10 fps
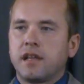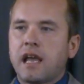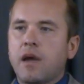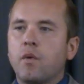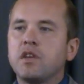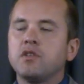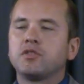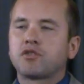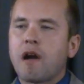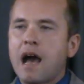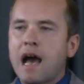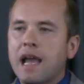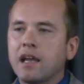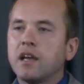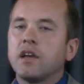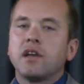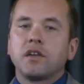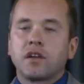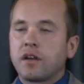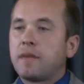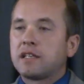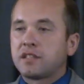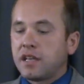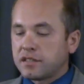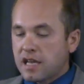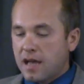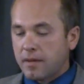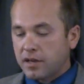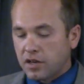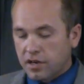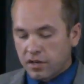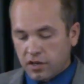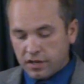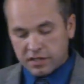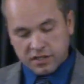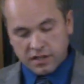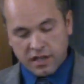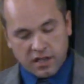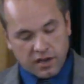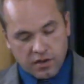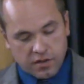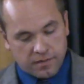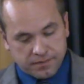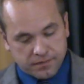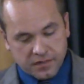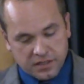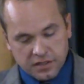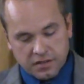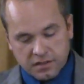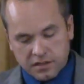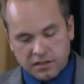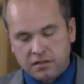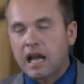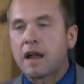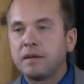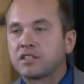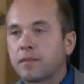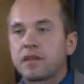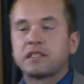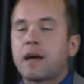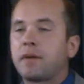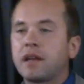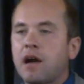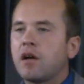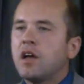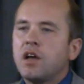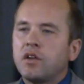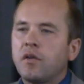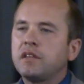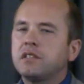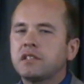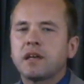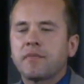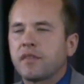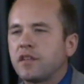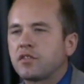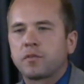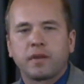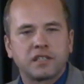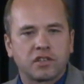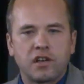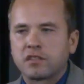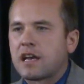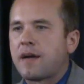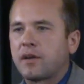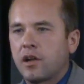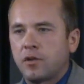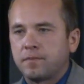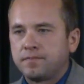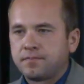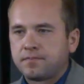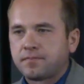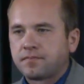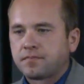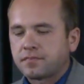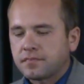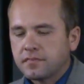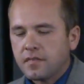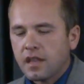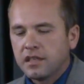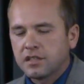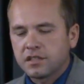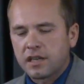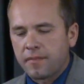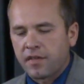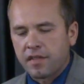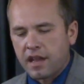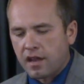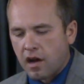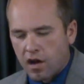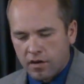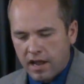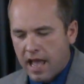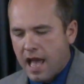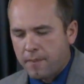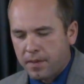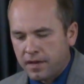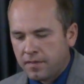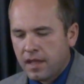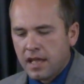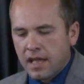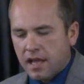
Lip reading: And when you try, you're going to mess things up. And you're going to look at this and think, this has got to be something that's happening now. No, this is something that took place a long time ago. This is something that already happened.